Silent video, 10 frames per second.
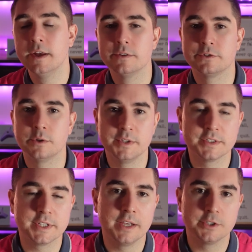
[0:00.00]
So in
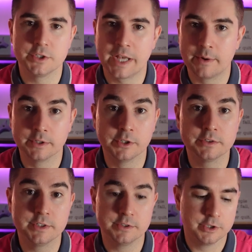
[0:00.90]
this case, just how it
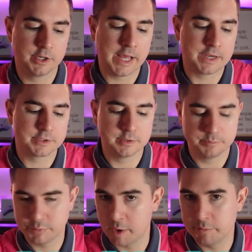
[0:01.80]
looks is you're gonna actually
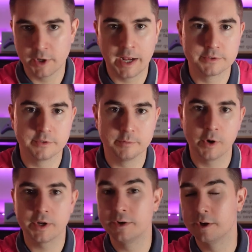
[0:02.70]
prep your house for the
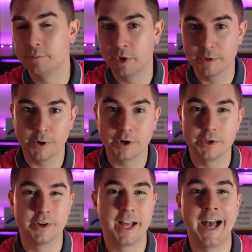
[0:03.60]
market, you're gonna put it on the market,
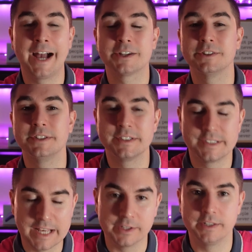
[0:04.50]
you're gonna actually
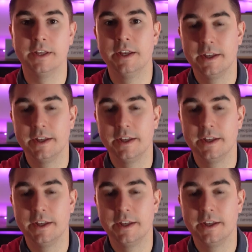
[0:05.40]
sell it.